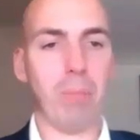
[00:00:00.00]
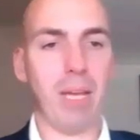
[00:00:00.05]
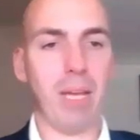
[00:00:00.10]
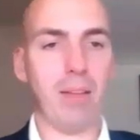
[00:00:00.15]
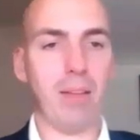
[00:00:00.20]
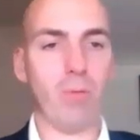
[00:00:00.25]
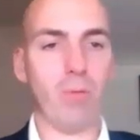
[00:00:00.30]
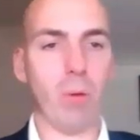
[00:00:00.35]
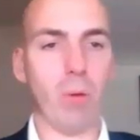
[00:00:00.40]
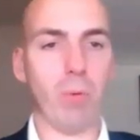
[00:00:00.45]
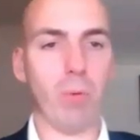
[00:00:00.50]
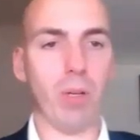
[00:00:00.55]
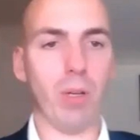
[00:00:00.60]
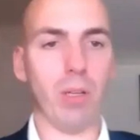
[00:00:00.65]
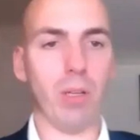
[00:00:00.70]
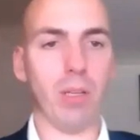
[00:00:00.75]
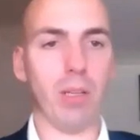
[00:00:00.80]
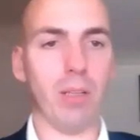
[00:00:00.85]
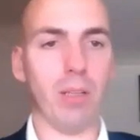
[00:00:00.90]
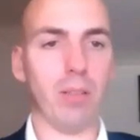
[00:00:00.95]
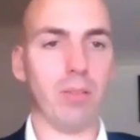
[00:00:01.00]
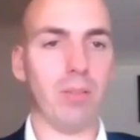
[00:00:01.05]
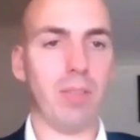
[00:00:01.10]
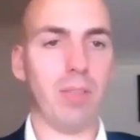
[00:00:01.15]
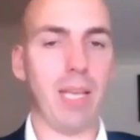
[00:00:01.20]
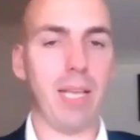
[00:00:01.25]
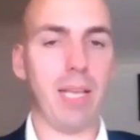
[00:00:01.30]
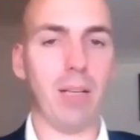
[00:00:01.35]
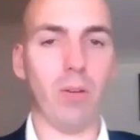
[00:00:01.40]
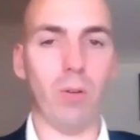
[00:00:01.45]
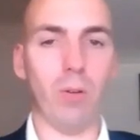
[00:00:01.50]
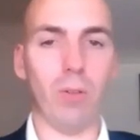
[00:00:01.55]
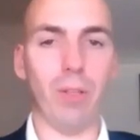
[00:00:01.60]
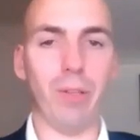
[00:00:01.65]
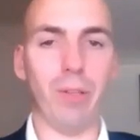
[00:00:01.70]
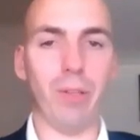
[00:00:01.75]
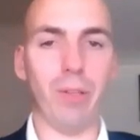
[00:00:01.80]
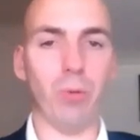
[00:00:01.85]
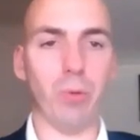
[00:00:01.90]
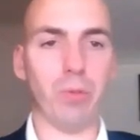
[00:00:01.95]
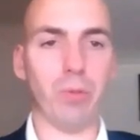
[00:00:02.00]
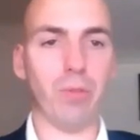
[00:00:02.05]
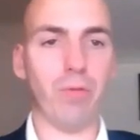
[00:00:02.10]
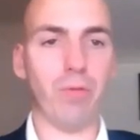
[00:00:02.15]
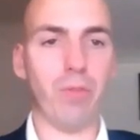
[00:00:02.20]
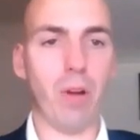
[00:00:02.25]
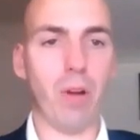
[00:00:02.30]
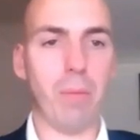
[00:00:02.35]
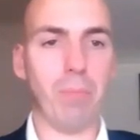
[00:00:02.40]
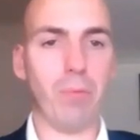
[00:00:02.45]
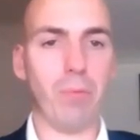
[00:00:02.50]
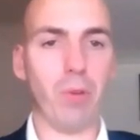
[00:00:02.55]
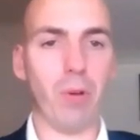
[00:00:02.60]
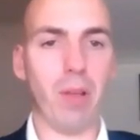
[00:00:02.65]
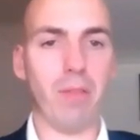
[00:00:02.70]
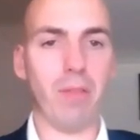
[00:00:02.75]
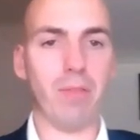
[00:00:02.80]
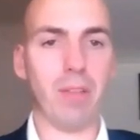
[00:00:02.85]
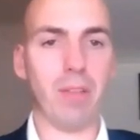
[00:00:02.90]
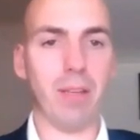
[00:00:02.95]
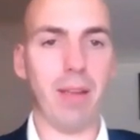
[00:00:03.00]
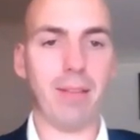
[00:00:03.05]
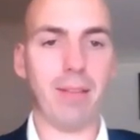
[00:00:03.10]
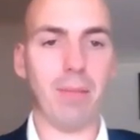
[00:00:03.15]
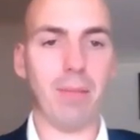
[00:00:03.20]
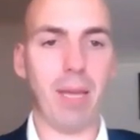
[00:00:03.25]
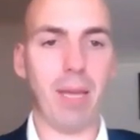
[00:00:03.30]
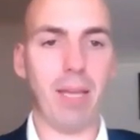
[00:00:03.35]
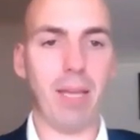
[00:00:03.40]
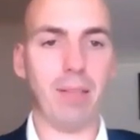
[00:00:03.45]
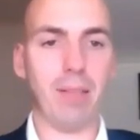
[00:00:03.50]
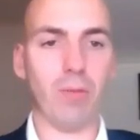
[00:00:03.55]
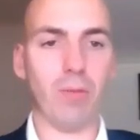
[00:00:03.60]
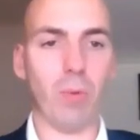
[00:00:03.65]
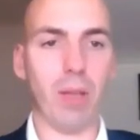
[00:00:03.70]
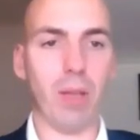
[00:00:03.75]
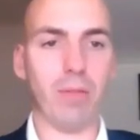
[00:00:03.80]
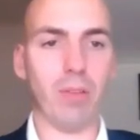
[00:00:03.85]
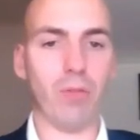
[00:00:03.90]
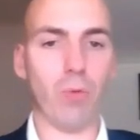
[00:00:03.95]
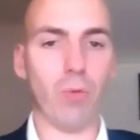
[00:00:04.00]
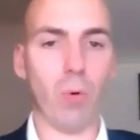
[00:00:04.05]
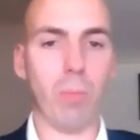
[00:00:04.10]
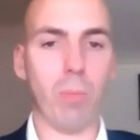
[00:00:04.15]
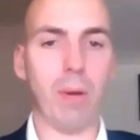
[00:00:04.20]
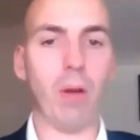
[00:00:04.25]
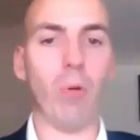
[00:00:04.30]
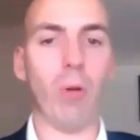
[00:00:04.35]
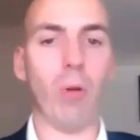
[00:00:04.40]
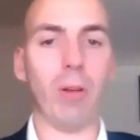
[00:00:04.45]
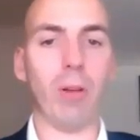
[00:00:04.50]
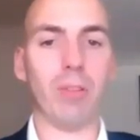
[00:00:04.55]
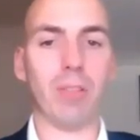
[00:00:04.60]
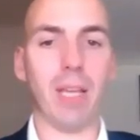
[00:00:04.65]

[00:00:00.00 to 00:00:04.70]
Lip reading: page where we're gonna take all the tools from. So we have the database, we have the shore power quick